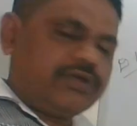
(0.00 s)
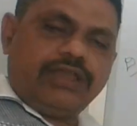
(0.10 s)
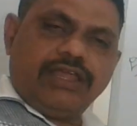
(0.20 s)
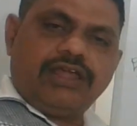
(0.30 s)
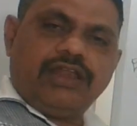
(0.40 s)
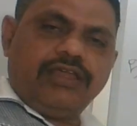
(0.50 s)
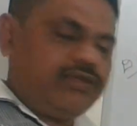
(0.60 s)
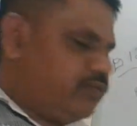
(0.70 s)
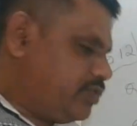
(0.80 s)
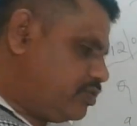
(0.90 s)

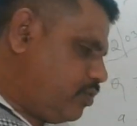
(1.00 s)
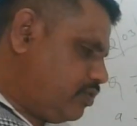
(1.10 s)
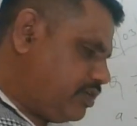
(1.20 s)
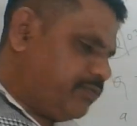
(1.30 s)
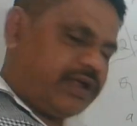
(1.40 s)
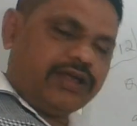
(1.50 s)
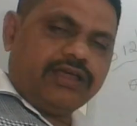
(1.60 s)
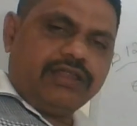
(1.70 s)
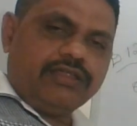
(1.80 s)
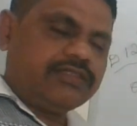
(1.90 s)
clearly without
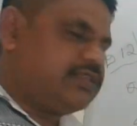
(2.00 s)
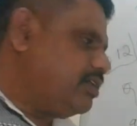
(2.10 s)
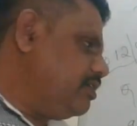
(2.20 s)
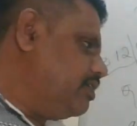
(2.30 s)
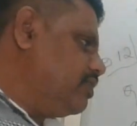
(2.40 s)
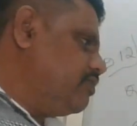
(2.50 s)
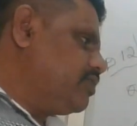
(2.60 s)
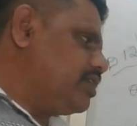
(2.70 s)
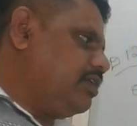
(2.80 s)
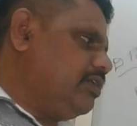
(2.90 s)
remainder, then
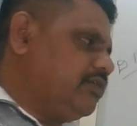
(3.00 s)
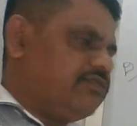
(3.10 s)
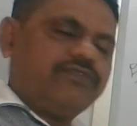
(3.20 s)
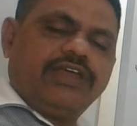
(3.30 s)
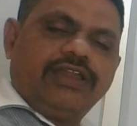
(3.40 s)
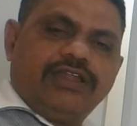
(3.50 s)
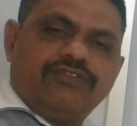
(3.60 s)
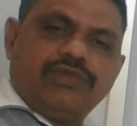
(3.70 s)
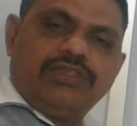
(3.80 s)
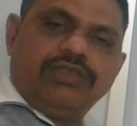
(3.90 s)
we can finalize
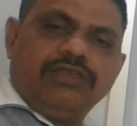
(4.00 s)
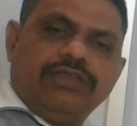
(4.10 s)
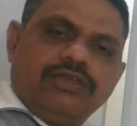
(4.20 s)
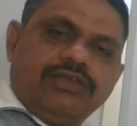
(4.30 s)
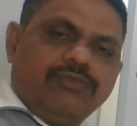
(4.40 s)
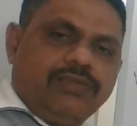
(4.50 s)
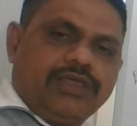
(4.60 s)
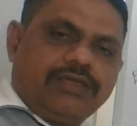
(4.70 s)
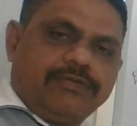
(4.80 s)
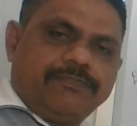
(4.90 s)
with the
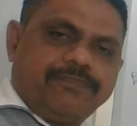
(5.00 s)
B.